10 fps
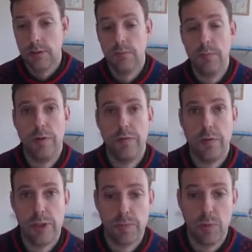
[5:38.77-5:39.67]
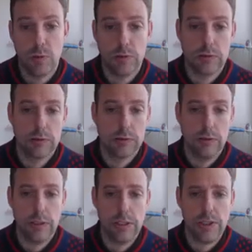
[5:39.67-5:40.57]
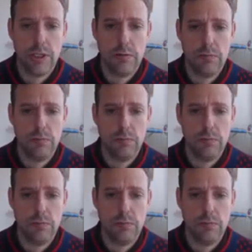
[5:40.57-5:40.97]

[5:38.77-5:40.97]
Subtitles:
both very small. Okay, so